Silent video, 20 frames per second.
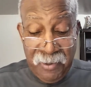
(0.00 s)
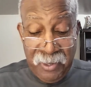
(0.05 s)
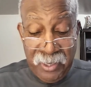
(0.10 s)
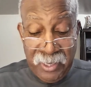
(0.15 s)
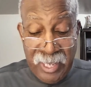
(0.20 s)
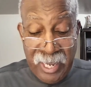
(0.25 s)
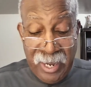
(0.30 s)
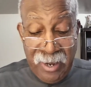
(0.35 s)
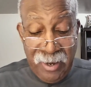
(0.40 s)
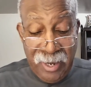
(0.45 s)

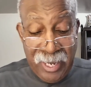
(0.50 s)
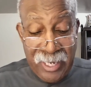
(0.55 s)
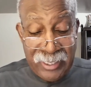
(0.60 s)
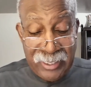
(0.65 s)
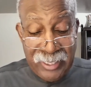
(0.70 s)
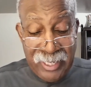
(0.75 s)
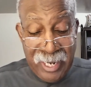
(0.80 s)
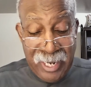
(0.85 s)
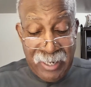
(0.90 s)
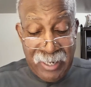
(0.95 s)
But thou
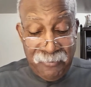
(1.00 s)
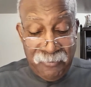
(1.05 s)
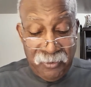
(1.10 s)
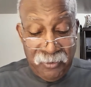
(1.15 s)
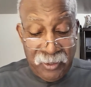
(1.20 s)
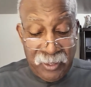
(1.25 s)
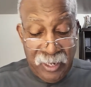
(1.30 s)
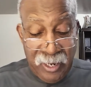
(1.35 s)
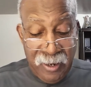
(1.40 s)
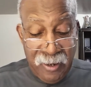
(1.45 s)
hast
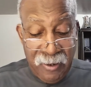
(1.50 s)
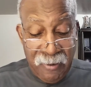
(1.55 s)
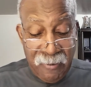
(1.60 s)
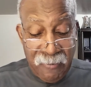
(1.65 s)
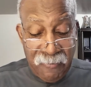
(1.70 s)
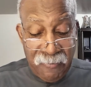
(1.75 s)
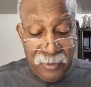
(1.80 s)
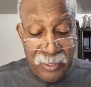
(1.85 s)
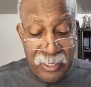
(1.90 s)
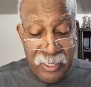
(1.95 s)
not
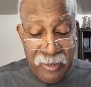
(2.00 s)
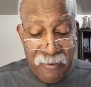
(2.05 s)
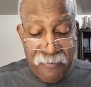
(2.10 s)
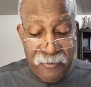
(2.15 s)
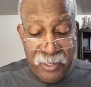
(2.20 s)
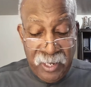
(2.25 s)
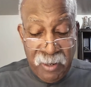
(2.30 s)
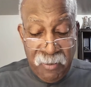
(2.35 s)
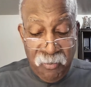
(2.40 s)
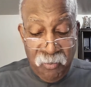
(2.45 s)
uh,
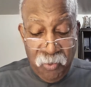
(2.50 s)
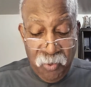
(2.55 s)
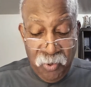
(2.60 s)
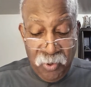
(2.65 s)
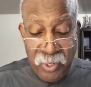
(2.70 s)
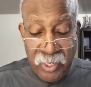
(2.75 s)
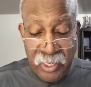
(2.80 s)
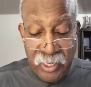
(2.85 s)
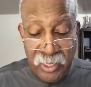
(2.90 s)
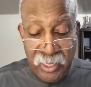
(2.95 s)
given him
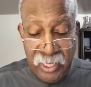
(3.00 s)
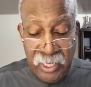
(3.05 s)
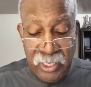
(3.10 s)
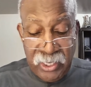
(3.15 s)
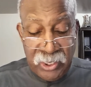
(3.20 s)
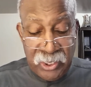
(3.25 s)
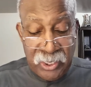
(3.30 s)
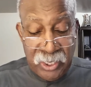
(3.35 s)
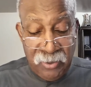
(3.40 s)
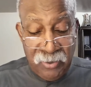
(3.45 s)
warning,
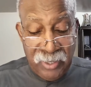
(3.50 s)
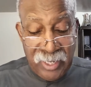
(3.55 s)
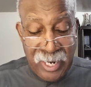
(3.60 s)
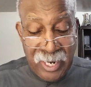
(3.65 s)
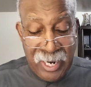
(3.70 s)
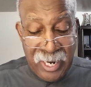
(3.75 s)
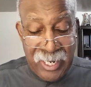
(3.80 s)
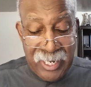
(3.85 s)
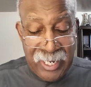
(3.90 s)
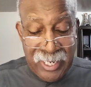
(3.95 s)
he shall
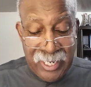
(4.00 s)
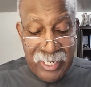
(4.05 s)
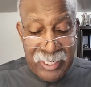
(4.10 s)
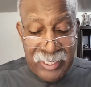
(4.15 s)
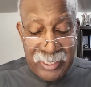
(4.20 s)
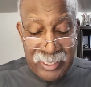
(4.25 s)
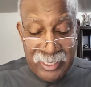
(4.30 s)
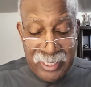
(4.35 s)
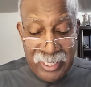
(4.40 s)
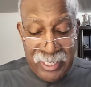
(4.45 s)
die
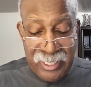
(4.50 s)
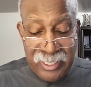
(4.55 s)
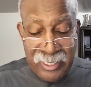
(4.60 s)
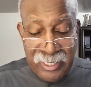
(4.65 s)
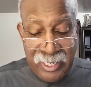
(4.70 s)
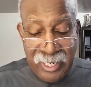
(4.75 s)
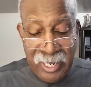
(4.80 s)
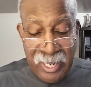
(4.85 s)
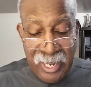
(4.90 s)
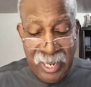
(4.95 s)
in his
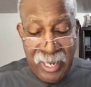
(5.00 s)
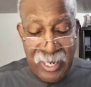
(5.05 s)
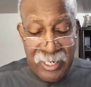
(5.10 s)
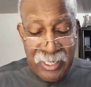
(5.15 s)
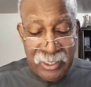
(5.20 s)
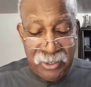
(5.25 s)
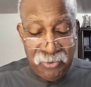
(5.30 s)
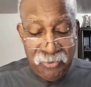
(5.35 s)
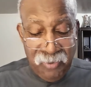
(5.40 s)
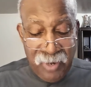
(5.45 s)
sin,
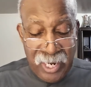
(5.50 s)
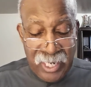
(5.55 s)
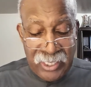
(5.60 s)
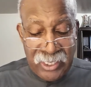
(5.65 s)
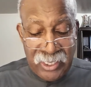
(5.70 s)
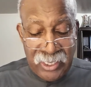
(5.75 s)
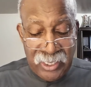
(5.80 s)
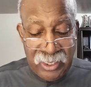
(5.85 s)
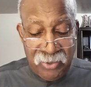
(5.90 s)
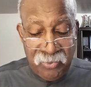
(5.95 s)
and his
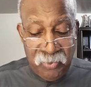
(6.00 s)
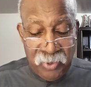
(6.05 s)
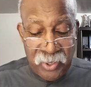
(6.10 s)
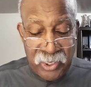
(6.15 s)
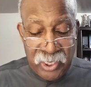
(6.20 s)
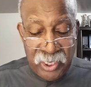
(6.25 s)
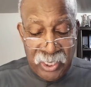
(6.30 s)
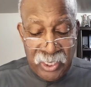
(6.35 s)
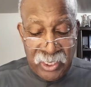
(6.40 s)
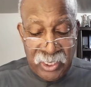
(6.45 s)
righteousness
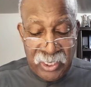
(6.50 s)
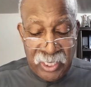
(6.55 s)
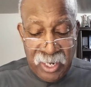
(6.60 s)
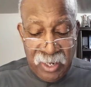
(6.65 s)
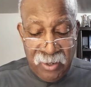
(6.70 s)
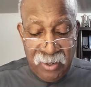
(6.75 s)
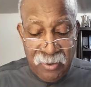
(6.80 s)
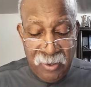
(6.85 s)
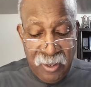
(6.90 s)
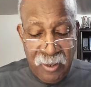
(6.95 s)
which he
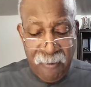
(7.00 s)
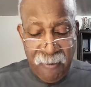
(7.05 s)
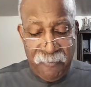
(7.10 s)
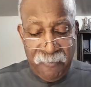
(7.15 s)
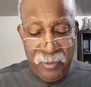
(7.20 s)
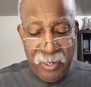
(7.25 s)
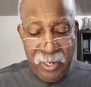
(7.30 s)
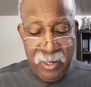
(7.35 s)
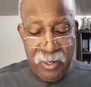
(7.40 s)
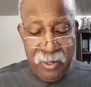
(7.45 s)
shall
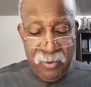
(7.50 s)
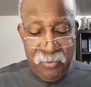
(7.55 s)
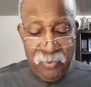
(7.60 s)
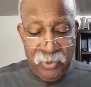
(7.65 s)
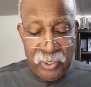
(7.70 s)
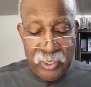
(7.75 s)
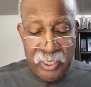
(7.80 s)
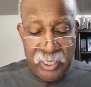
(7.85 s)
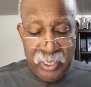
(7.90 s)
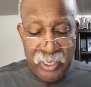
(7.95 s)
uh,
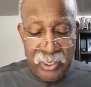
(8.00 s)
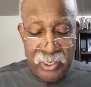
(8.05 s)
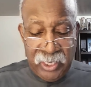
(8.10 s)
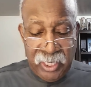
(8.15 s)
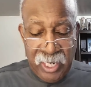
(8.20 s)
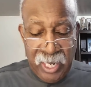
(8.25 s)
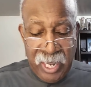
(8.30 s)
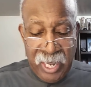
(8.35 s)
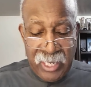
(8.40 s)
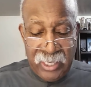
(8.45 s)
which he
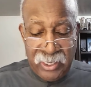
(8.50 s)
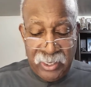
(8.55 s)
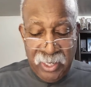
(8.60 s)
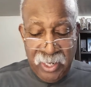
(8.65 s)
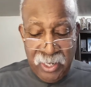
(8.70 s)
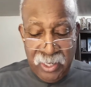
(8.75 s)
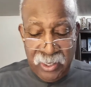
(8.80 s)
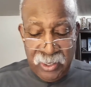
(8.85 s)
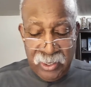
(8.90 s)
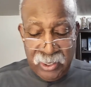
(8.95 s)
has
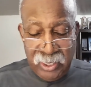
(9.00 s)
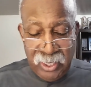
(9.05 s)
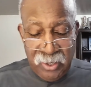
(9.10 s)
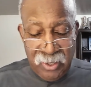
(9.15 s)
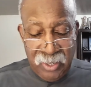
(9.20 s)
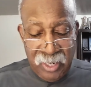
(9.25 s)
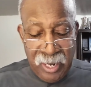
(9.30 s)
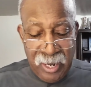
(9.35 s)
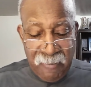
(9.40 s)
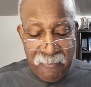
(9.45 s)
done
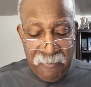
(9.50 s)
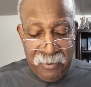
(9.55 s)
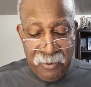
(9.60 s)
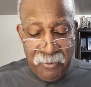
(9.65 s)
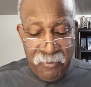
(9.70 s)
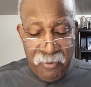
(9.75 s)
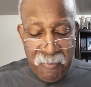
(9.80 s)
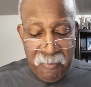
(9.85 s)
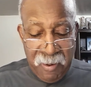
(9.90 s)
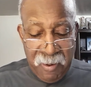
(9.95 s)
shall not
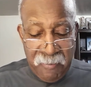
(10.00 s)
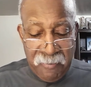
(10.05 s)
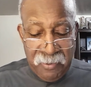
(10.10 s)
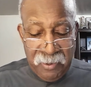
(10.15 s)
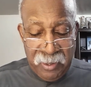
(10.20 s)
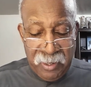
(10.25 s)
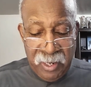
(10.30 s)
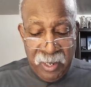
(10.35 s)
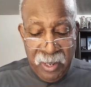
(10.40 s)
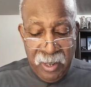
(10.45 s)
be
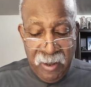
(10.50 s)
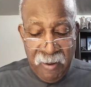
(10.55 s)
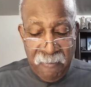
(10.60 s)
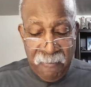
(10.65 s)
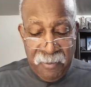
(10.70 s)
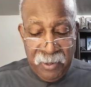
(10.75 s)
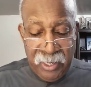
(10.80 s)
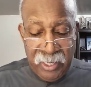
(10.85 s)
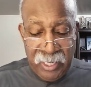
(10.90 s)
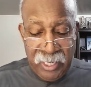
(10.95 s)
remembered,
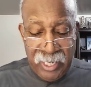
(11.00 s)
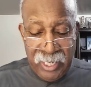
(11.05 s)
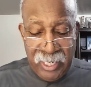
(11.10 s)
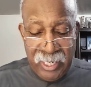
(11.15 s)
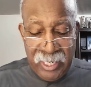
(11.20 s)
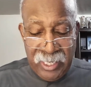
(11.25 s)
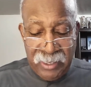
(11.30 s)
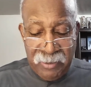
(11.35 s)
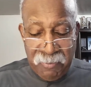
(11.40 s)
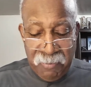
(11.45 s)
but
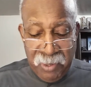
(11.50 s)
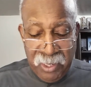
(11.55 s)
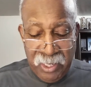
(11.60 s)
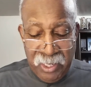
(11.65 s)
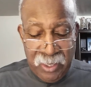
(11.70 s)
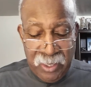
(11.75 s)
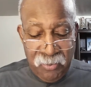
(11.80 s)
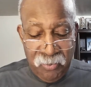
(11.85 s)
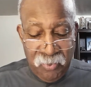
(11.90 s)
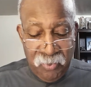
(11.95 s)
his
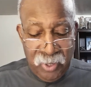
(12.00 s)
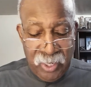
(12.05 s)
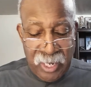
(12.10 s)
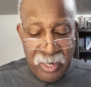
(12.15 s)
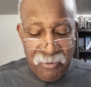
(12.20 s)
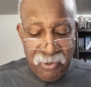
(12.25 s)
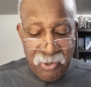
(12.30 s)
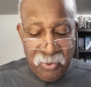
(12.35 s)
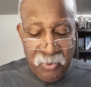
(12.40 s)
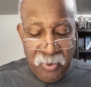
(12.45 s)
blood
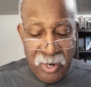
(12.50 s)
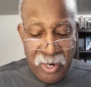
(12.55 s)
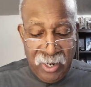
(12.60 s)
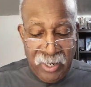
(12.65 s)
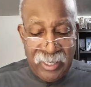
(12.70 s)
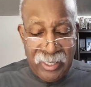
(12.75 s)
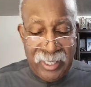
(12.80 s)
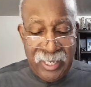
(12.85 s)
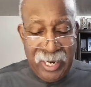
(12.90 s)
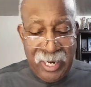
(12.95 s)
will I
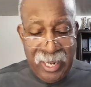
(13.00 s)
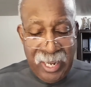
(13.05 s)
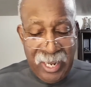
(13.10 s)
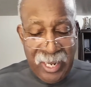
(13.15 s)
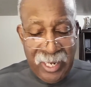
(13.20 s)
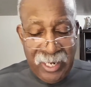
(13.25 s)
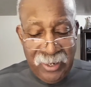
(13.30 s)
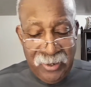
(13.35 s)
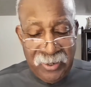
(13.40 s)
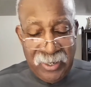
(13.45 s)
require at thy
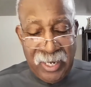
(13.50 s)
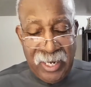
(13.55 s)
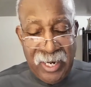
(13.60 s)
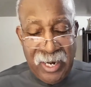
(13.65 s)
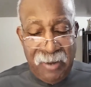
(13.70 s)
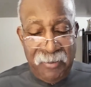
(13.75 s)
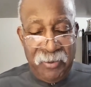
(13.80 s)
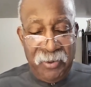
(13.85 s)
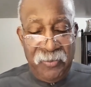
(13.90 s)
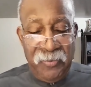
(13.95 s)
hand.
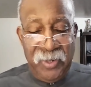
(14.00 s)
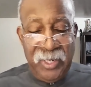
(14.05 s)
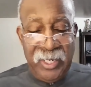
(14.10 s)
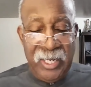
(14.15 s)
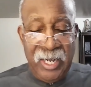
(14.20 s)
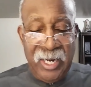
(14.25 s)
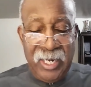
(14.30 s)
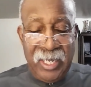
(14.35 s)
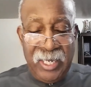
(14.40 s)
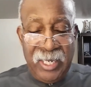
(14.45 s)
Okay, now I'm going to
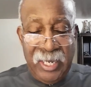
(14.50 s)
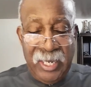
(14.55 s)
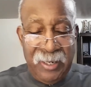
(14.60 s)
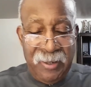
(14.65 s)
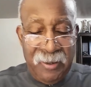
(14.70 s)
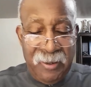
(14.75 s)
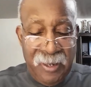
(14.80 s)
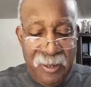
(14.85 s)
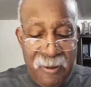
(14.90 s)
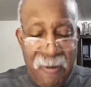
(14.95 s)
read that
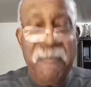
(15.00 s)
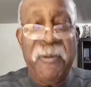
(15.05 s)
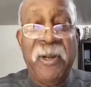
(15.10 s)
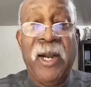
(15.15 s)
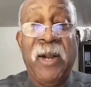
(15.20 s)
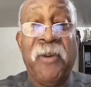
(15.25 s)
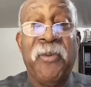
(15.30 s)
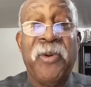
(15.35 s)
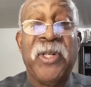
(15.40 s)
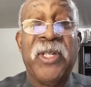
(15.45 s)
again,
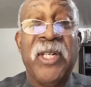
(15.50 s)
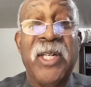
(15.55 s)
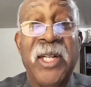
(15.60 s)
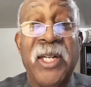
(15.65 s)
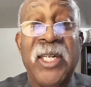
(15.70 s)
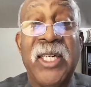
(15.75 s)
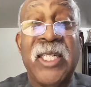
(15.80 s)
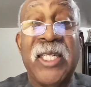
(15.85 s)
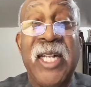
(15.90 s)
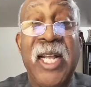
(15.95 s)
but I want you
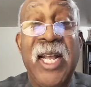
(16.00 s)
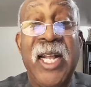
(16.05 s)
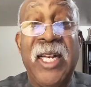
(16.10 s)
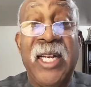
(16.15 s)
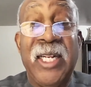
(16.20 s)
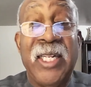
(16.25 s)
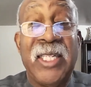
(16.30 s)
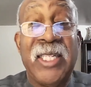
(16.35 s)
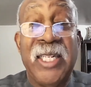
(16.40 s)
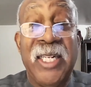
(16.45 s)
to
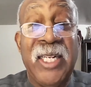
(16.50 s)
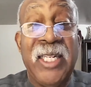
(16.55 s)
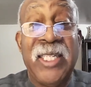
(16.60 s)
understand this.